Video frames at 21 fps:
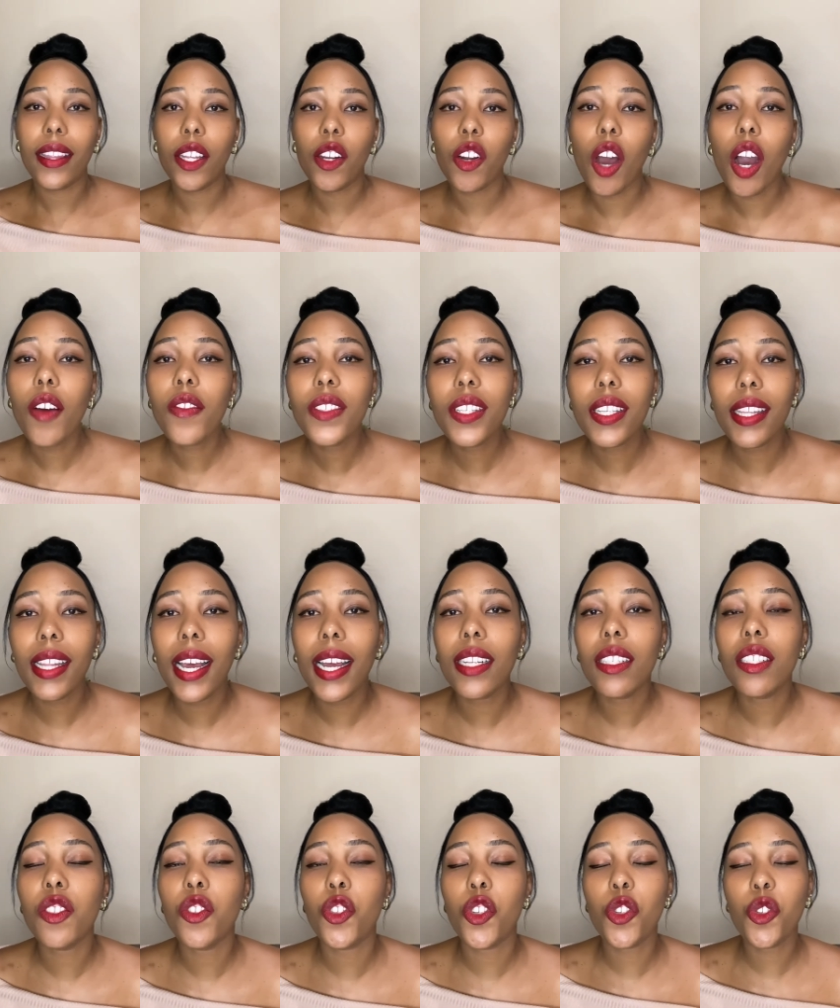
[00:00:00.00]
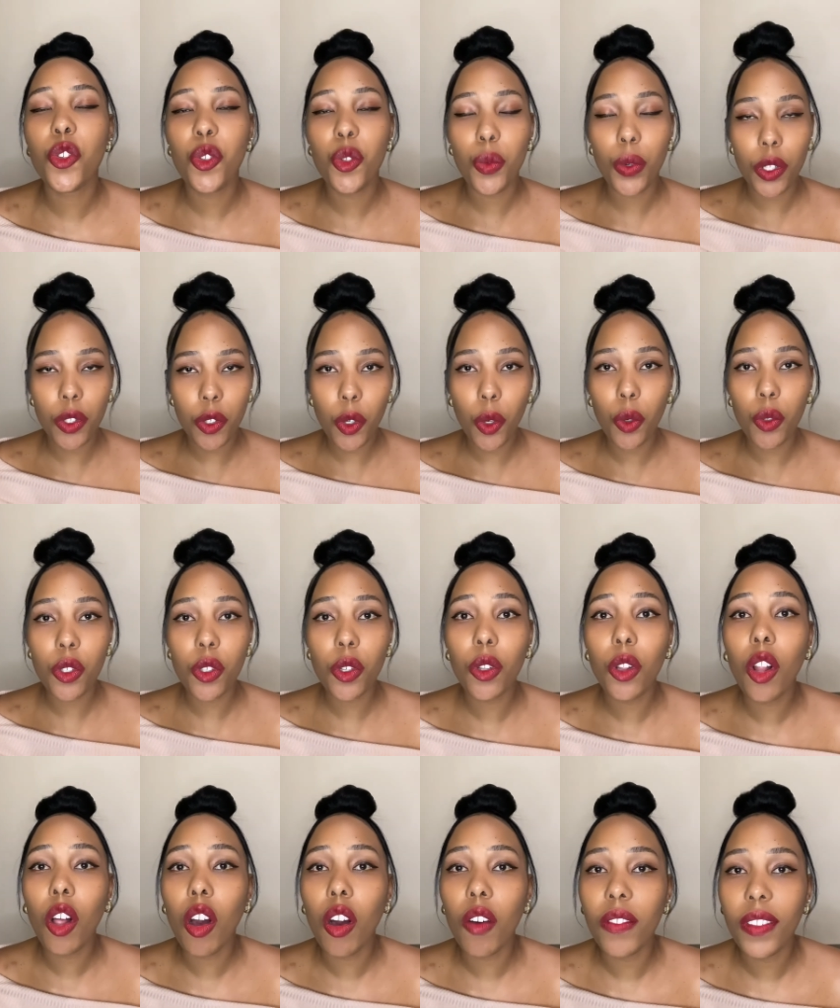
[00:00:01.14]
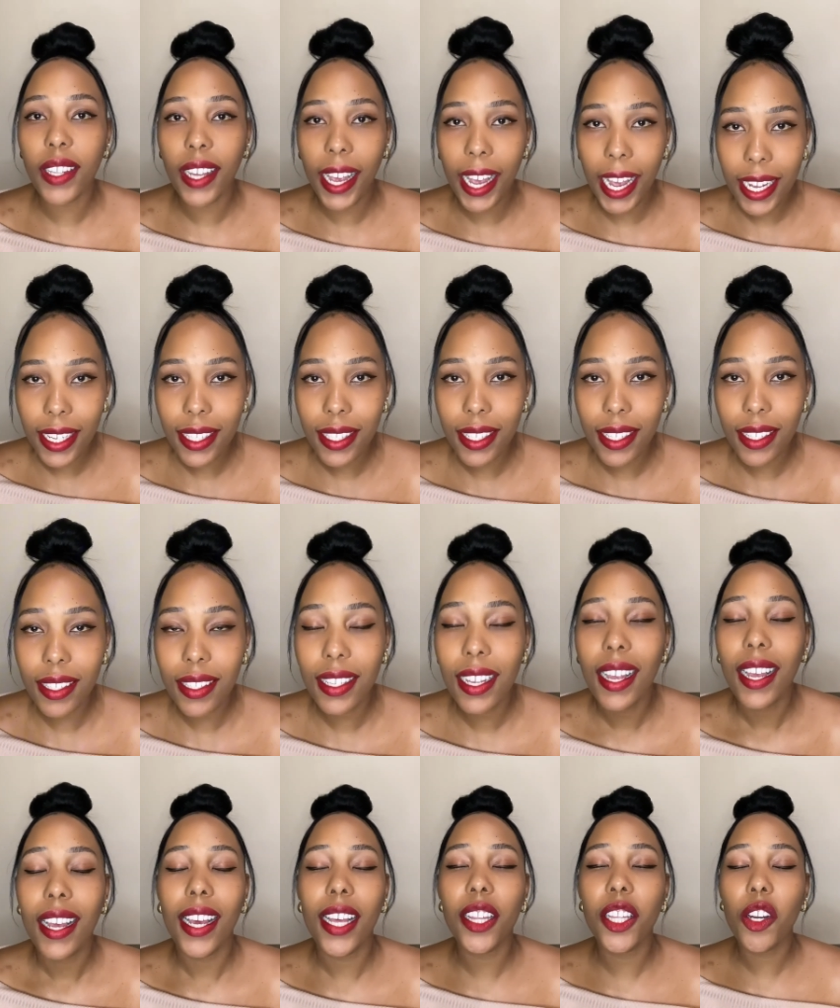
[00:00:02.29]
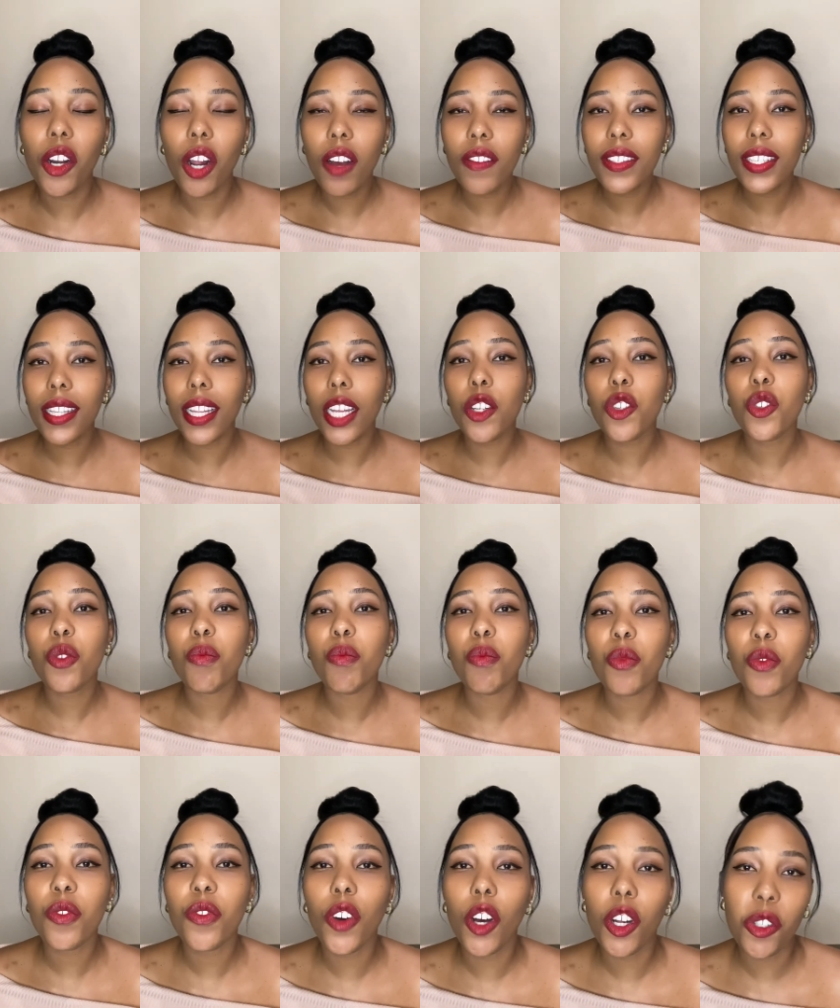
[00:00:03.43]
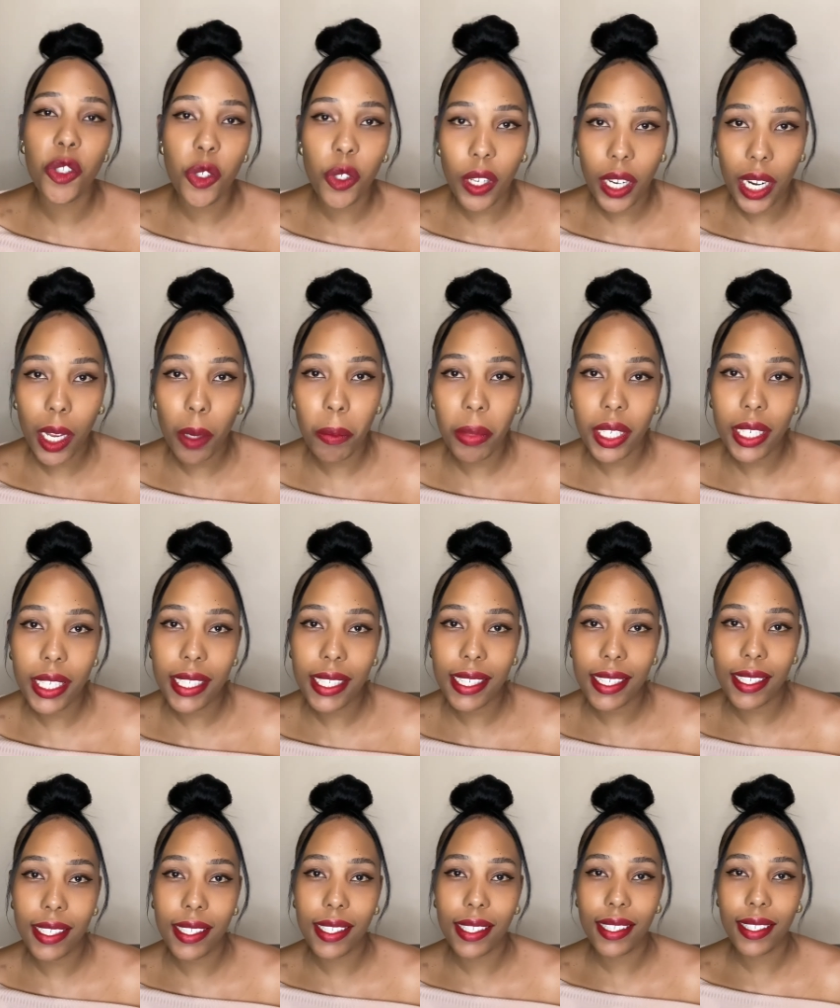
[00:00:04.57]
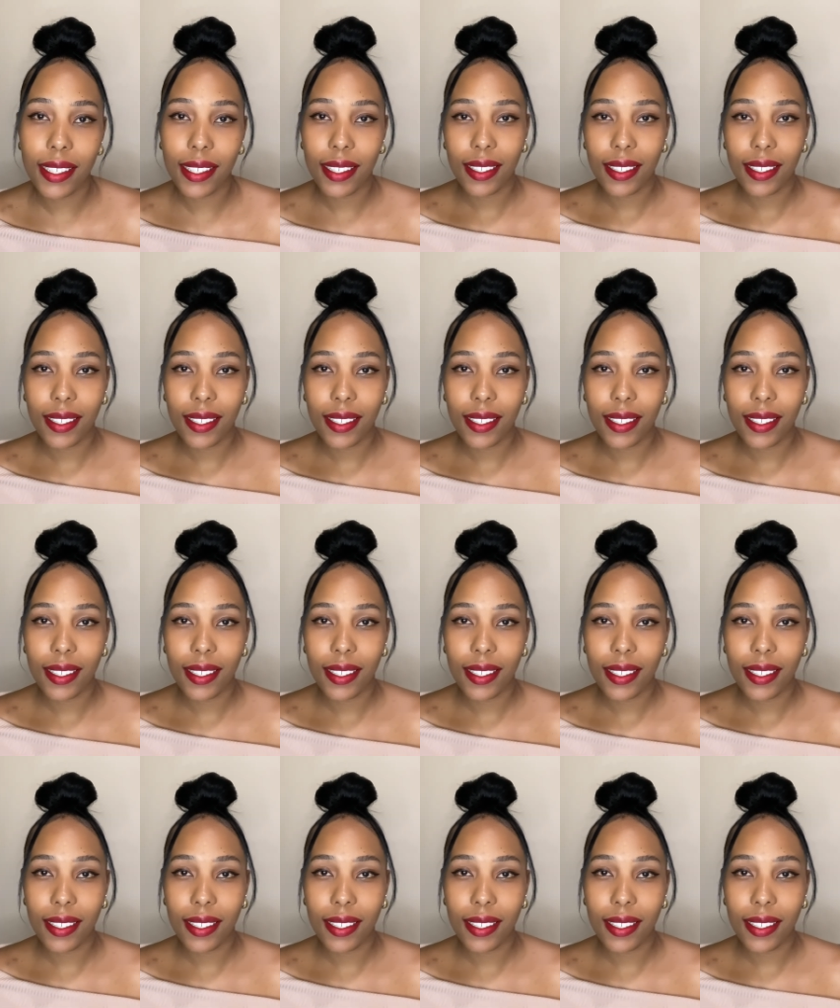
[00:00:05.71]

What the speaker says: then after that, just do a total of the assets. And then after that, you move on to liabilities.